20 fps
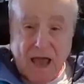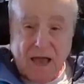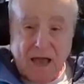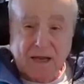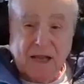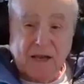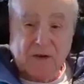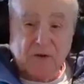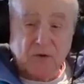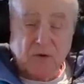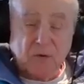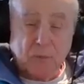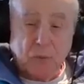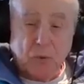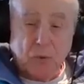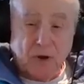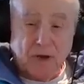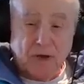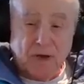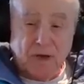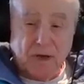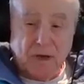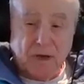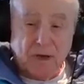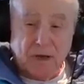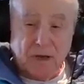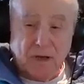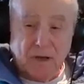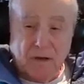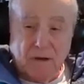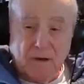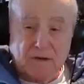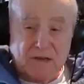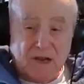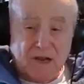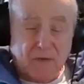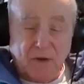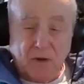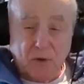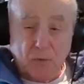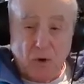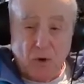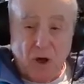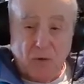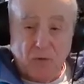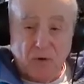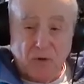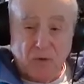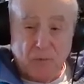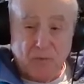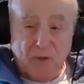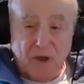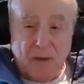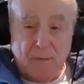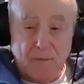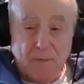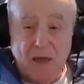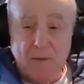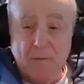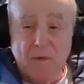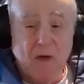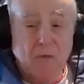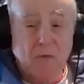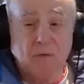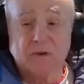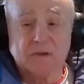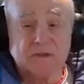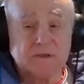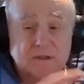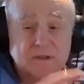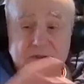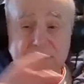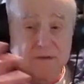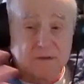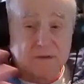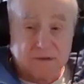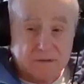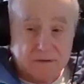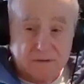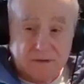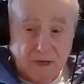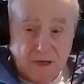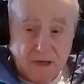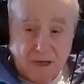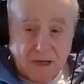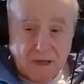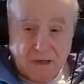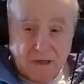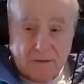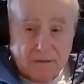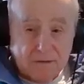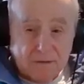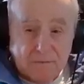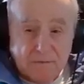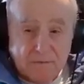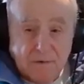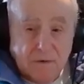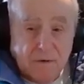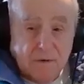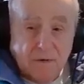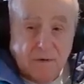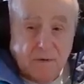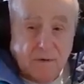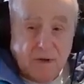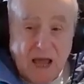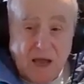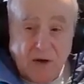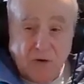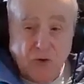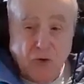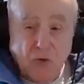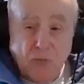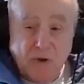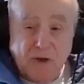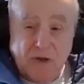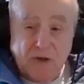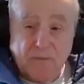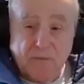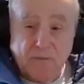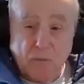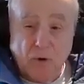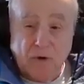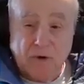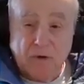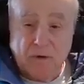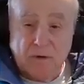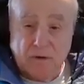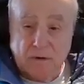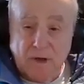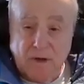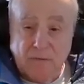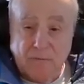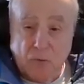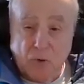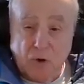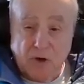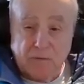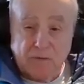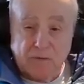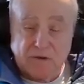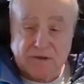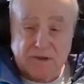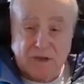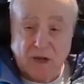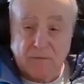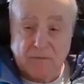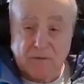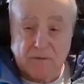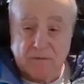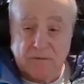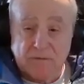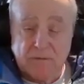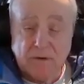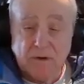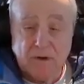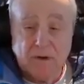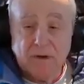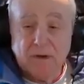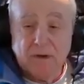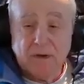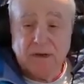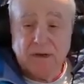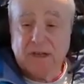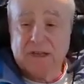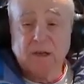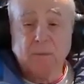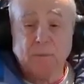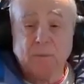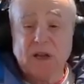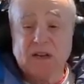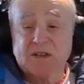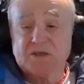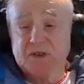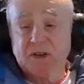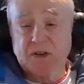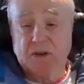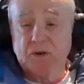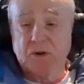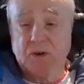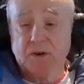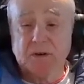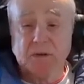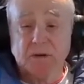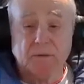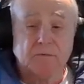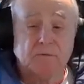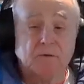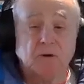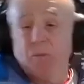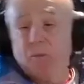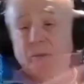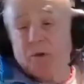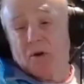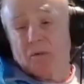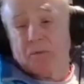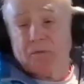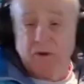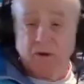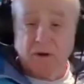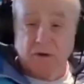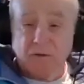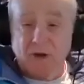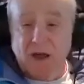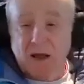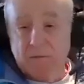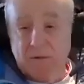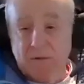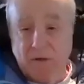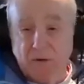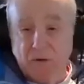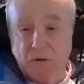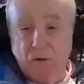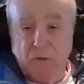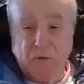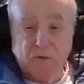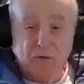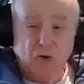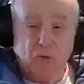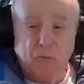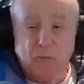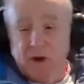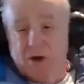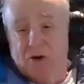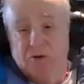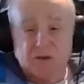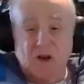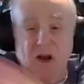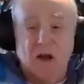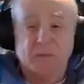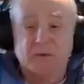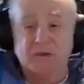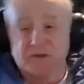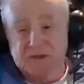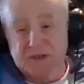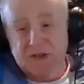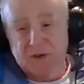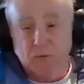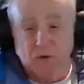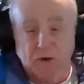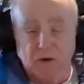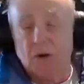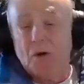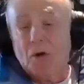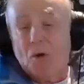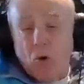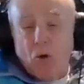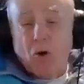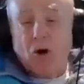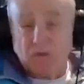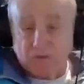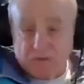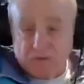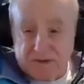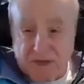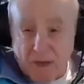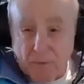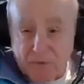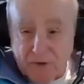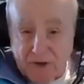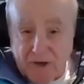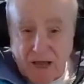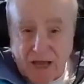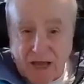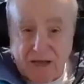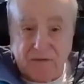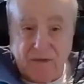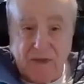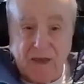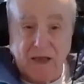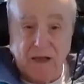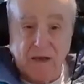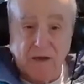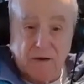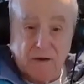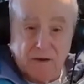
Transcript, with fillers: And get to the point there's nothing wrong with me. My mother just had too big a void, love void of herself and right. the best she could and turn me over to grandmother who would do a better job than she would, or, or something like that.